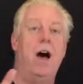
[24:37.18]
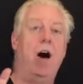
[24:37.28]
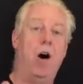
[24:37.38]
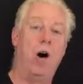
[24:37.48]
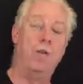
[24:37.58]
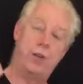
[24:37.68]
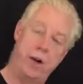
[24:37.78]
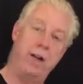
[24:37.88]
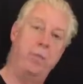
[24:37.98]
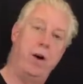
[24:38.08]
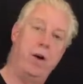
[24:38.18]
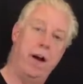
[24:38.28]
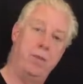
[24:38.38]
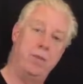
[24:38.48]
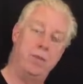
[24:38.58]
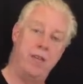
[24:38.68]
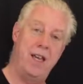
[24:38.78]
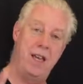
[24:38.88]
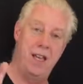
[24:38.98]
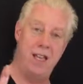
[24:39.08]
of the training programs
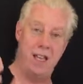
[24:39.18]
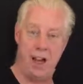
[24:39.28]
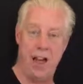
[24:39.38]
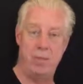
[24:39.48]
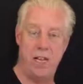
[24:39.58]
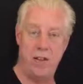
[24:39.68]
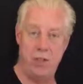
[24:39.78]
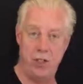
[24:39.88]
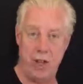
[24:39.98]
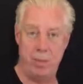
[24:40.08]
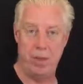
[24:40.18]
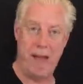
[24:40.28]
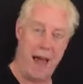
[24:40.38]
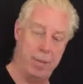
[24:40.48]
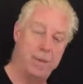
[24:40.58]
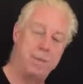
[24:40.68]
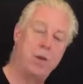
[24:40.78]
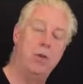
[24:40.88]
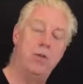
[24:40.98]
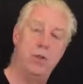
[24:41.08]
in the I Am David Shepherd app.
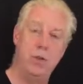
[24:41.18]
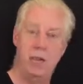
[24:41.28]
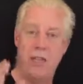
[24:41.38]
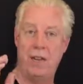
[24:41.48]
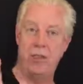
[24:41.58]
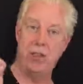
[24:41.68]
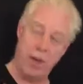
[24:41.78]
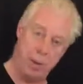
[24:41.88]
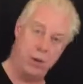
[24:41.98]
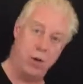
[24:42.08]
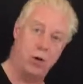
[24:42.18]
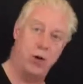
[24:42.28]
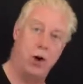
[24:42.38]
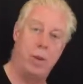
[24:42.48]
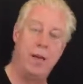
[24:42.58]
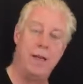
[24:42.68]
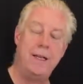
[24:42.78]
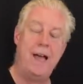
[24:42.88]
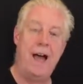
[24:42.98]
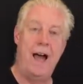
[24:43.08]
Go to davidshepherd.com
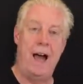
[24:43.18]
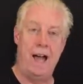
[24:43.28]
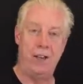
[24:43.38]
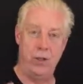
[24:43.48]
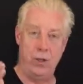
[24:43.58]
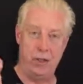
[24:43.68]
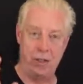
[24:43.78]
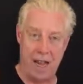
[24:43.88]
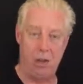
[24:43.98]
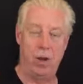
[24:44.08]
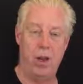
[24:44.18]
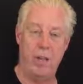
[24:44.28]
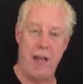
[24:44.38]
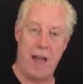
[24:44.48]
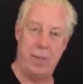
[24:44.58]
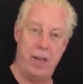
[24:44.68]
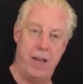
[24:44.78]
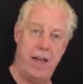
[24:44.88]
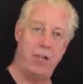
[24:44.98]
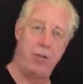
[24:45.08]
and you can download the app
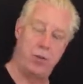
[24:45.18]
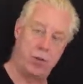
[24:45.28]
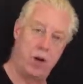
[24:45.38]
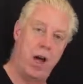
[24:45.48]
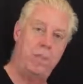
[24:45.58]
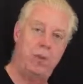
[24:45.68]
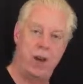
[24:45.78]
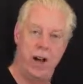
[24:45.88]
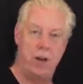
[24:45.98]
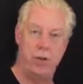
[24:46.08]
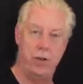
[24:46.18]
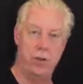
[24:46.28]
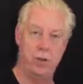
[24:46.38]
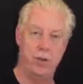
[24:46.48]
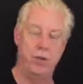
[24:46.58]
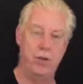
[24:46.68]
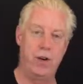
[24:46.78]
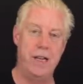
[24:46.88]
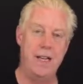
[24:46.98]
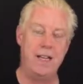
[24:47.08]
there, subscribe, try it out for a month for
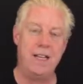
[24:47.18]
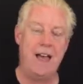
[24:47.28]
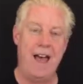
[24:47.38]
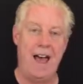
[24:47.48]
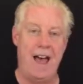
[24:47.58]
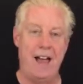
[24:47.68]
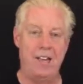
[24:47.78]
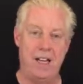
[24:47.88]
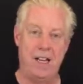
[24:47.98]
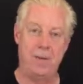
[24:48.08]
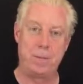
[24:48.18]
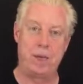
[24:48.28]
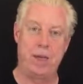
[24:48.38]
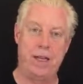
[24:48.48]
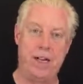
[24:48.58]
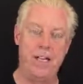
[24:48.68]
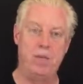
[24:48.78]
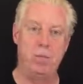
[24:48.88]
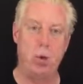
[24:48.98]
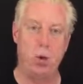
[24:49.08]
free, and get even
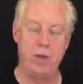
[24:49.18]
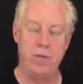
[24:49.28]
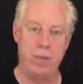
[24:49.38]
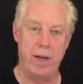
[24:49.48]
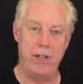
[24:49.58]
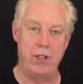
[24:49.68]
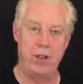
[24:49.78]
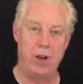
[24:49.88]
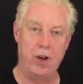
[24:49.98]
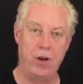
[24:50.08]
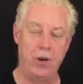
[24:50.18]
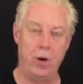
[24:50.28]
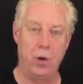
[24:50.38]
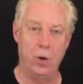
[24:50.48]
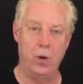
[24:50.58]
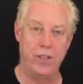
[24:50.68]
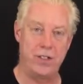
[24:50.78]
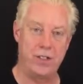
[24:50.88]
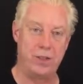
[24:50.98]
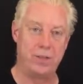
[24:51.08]
more information on all of this
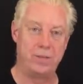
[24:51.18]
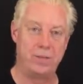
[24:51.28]
stuff.